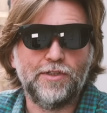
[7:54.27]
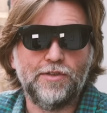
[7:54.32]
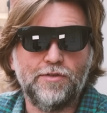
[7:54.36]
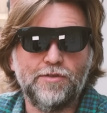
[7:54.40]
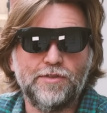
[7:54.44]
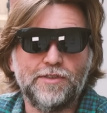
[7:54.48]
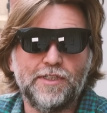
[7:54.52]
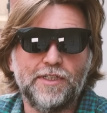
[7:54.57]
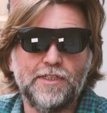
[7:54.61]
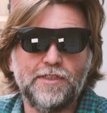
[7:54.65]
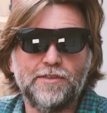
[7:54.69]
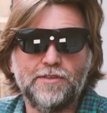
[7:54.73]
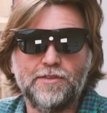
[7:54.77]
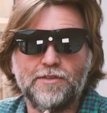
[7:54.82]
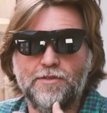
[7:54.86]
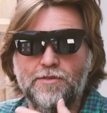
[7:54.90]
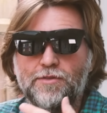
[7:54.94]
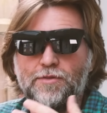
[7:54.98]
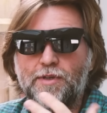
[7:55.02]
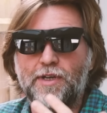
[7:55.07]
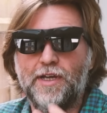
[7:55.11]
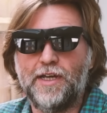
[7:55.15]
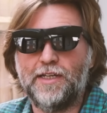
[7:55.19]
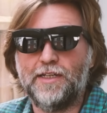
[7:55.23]
use it
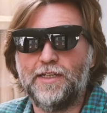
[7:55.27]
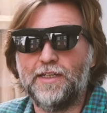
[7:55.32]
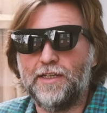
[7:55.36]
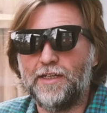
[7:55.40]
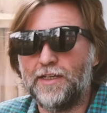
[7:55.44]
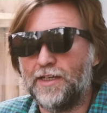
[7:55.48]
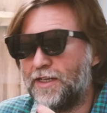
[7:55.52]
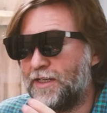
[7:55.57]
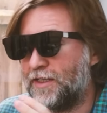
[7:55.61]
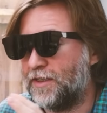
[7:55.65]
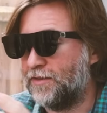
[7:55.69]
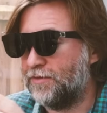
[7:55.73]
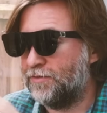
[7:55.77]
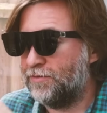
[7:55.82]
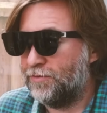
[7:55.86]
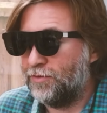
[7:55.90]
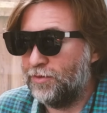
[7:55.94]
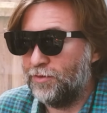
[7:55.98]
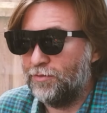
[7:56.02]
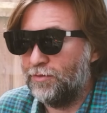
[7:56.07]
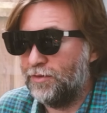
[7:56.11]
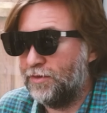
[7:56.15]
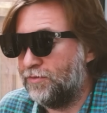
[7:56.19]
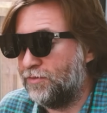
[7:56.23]
to edit a
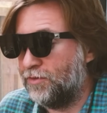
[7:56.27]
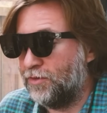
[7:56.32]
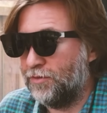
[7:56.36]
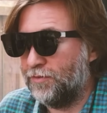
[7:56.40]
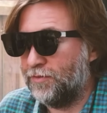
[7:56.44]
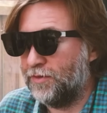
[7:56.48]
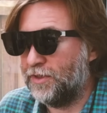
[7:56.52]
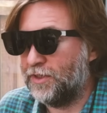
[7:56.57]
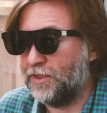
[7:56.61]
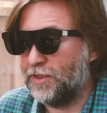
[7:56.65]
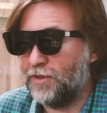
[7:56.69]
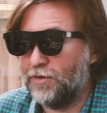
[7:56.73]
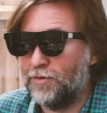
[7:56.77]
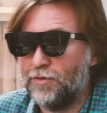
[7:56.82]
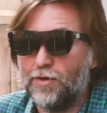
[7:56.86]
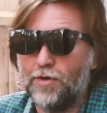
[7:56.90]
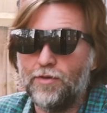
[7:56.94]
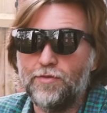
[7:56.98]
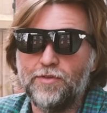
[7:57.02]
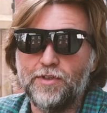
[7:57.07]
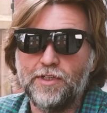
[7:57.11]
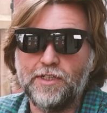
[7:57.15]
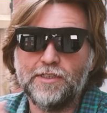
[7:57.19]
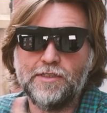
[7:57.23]
full review video
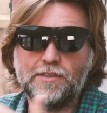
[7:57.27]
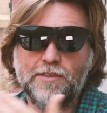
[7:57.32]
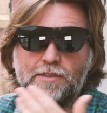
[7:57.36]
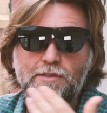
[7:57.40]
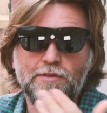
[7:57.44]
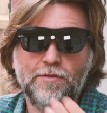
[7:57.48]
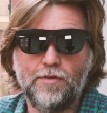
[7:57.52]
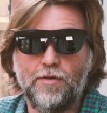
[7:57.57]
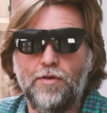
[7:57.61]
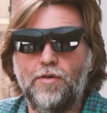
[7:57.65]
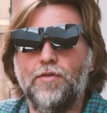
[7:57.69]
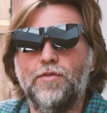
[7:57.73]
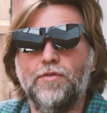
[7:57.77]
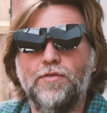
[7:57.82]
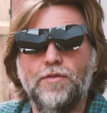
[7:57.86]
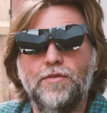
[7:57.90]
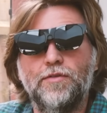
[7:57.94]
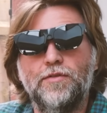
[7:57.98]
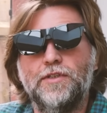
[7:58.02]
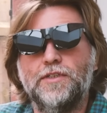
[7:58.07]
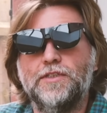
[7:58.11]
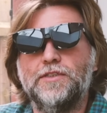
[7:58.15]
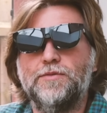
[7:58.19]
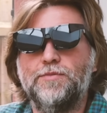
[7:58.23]
of it
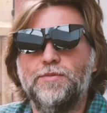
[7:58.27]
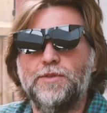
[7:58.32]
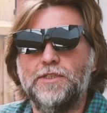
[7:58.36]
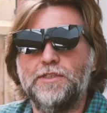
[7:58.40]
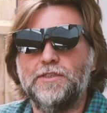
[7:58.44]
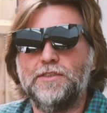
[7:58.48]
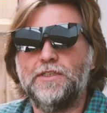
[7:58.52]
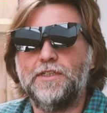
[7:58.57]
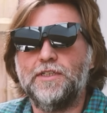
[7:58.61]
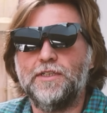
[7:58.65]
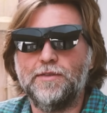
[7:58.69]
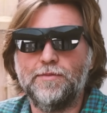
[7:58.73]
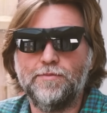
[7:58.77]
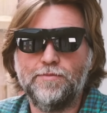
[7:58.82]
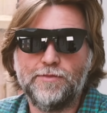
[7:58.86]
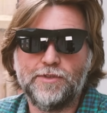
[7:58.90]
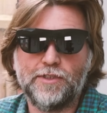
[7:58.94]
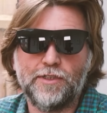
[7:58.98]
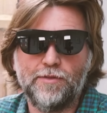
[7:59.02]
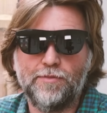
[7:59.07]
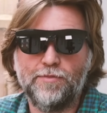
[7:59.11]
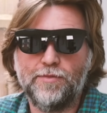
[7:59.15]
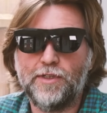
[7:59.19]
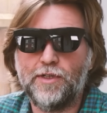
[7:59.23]
on this PC.
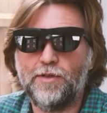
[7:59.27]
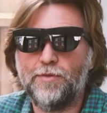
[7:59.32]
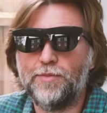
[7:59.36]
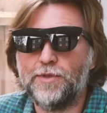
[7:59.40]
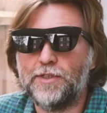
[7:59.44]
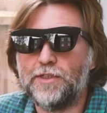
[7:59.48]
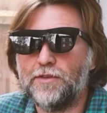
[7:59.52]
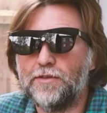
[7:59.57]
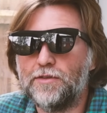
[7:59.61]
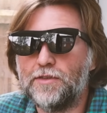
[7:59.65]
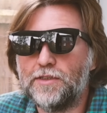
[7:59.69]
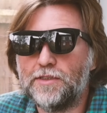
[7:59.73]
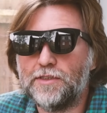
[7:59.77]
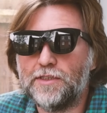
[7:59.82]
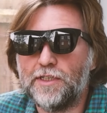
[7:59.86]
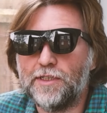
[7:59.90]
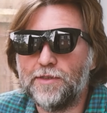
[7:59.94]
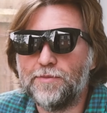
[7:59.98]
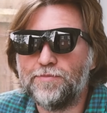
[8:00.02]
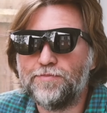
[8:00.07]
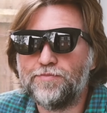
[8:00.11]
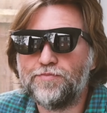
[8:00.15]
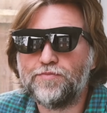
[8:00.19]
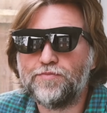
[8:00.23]
So that would be good to
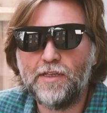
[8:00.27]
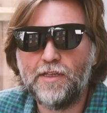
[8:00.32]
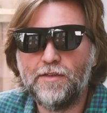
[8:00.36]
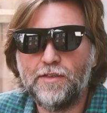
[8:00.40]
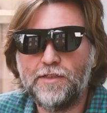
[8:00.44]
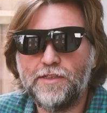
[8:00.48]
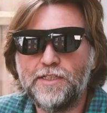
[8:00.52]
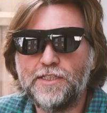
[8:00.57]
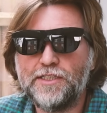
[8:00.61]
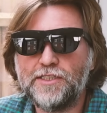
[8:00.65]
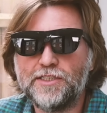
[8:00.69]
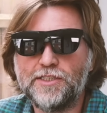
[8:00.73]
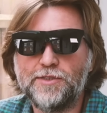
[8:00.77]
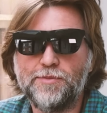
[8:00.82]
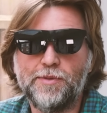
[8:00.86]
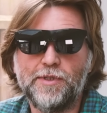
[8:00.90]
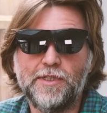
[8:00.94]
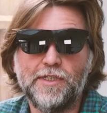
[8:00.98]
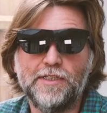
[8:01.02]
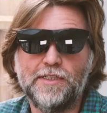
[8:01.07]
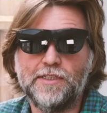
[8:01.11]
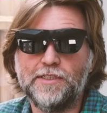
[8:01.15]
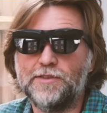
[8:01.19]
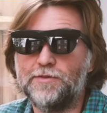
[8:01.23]
see. The disk
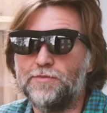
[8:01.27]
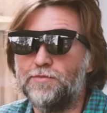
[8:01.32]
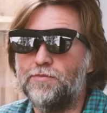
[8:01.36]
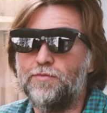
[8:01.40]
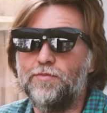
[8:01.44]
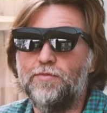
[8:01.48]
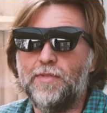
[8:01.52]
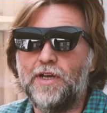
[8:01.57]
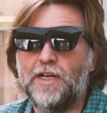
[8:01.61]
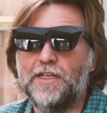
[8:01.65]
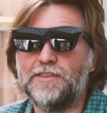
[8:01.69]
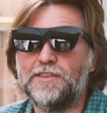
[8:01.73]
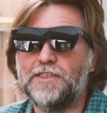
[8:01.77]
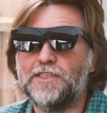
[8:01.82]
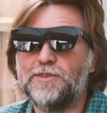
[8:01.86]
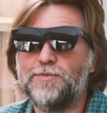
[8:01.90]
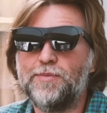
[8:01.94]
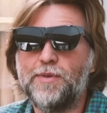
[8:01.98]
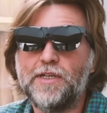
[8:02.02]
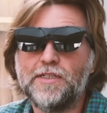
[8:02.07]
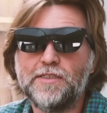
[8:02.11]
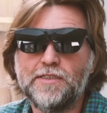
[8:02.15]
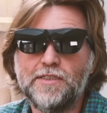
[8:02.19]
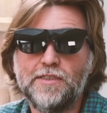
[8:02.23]
speed is as
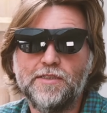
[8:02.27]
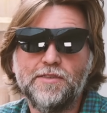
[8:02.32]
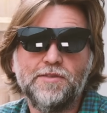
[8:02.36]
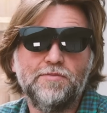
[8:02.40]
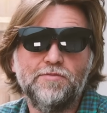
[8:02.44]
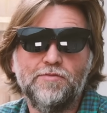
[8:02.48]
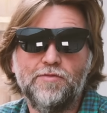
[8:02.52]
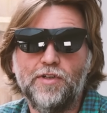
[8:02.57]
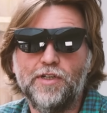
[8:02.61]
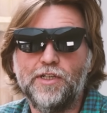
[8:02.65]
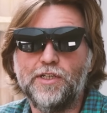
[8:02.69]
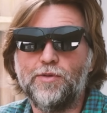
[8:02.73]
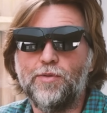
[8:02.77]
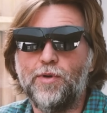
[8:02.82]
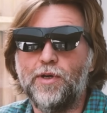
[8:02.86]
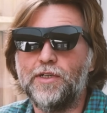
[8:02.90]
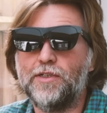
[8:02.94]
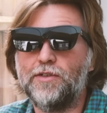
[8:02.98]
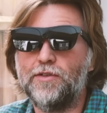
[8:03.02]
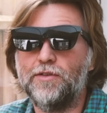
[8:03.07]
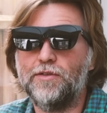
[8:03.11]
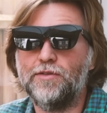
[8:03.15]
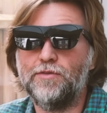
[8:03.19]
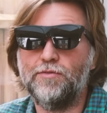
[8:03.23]
expected, really
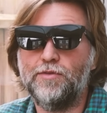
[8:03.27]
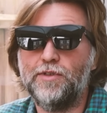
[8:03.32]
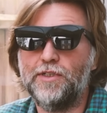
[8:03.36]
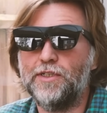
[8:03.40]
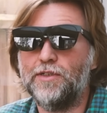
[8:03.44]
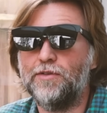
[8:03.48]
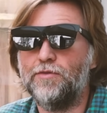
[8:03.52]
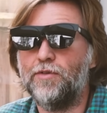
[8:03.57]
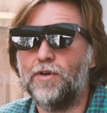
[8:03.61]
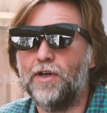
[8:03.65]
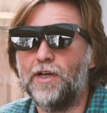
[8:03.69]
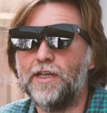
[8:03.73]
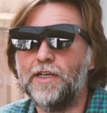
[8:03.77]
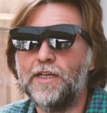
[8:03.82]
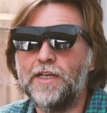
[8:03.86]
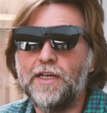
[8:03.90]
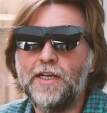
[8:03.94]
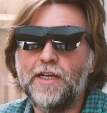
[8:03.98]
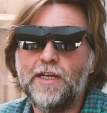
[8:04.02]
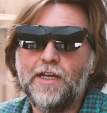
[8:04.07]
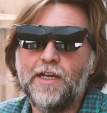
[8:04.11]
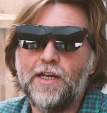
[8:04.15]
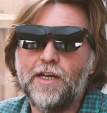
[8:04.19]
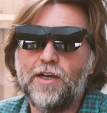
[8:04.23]
quite good read and write
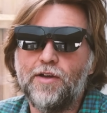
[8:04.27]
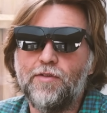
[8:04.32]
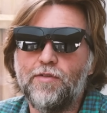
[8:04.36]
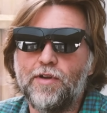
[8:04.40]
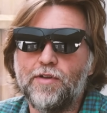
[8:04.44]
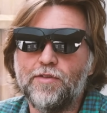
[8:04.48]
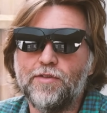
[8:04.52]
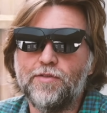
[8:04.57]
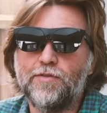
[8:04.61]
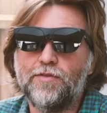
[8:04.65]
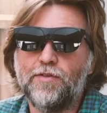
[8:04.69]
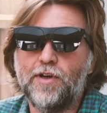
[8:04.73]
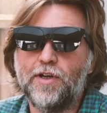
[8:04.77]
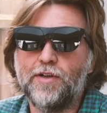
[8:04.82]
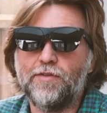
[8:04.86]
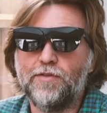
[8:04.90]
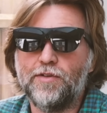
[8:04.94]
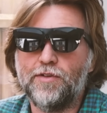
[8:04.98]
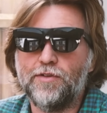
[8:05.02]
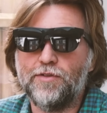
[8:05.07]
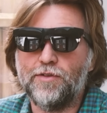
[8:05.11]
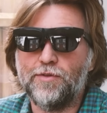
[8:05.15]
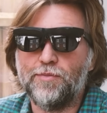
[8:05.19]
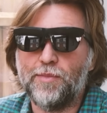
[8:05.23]
around the
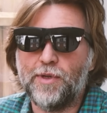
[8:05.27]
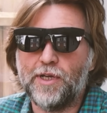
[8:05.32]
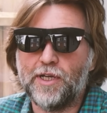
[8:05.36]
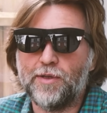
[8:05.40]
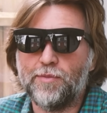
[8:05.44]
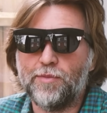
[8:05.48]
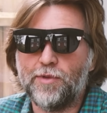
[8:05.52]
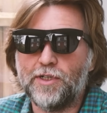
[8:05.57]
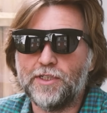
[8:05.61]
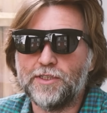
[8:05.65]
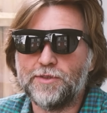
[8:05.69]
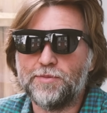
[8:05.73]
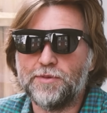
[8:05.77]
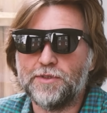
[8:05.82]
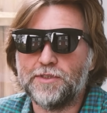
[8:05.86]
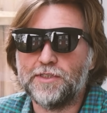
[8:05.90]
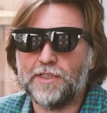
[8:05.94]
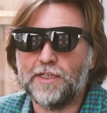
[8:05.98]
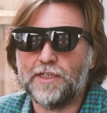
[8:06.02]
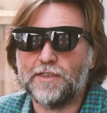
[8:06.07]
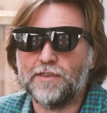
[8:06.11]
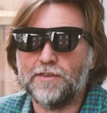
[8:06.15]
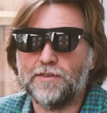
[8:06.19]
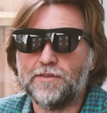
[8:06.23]
500 megabytes per
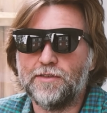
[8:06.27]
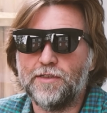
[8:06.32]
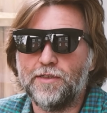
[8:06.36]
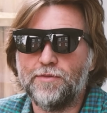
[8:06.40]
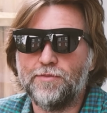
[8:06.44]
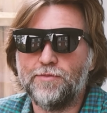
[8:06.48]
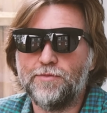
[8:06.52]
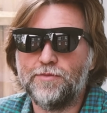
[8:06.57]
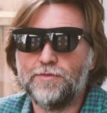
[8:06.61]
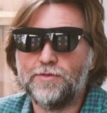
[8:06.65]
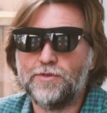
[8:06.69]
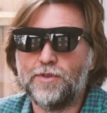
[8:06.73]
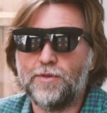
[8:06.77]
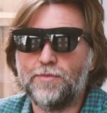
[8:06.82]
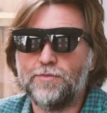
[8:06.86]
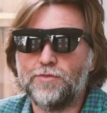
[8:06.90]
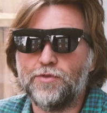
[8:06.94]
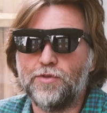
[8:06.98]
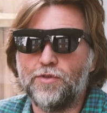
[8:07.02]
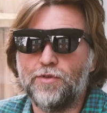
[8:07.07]
second. So top